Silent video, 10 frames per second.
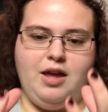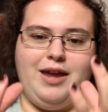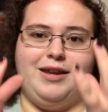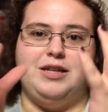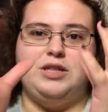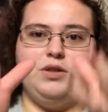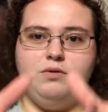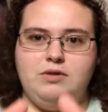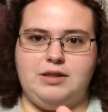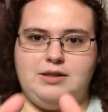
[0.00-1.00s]
and it
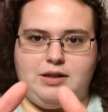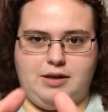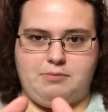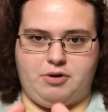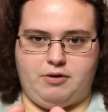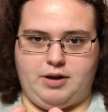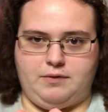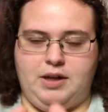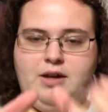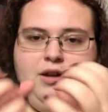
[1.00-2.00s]
chooses a librarian.
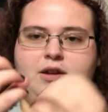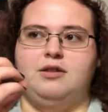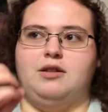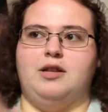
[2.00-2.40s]
The